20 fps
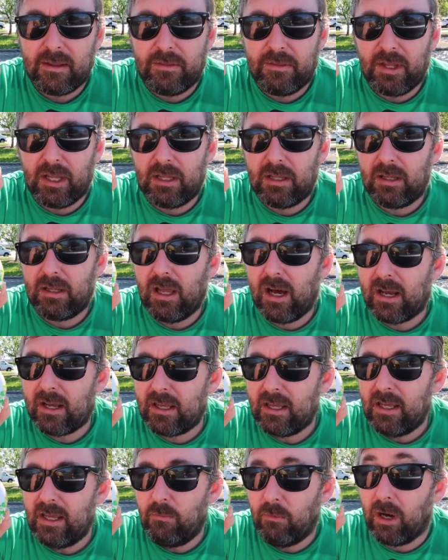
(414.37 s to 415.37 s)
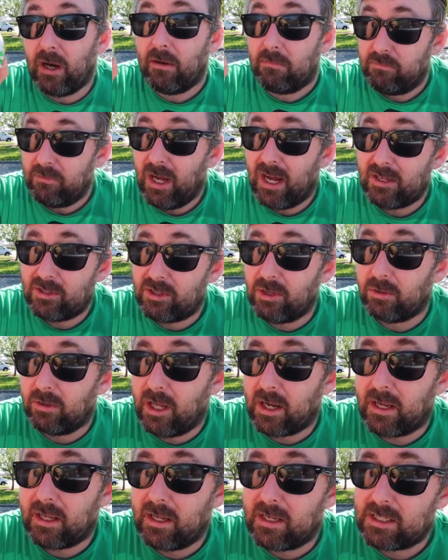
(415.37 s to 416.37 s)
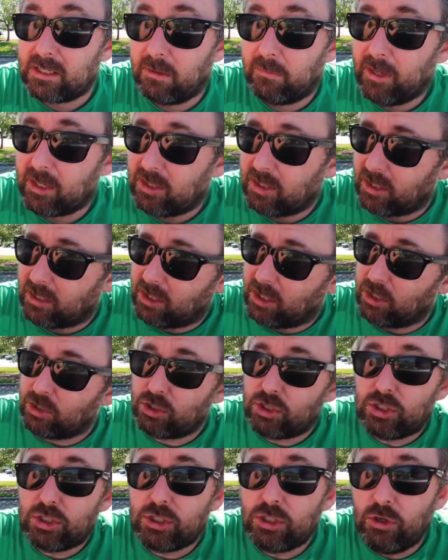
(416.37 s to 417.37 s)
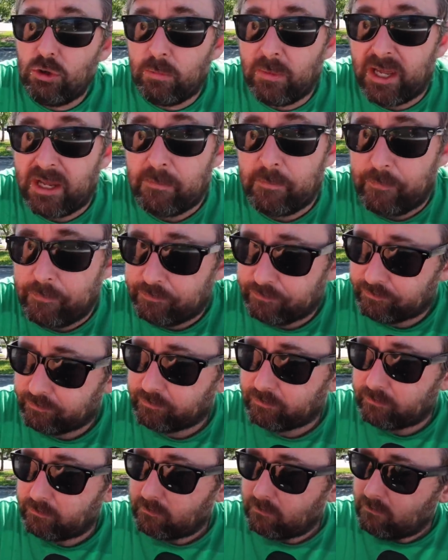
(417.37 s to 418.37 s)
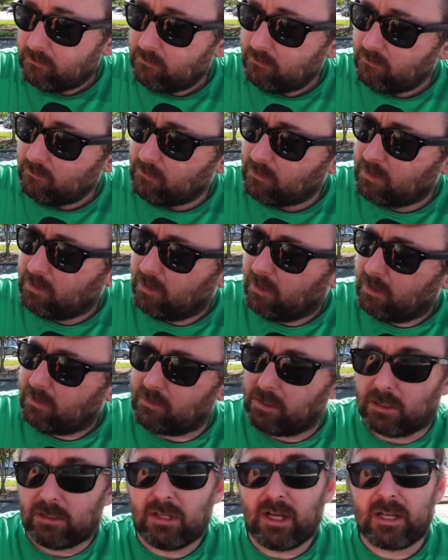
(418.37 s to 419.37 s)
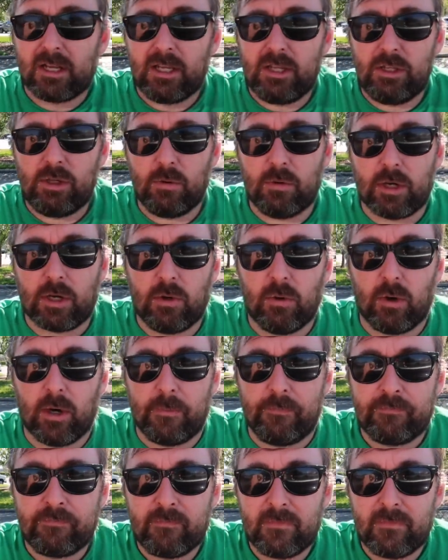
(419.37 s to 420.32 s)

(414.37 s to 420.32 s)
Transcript: The lucky, well, not so lucky because I'm about to consume it the lucky unicorn.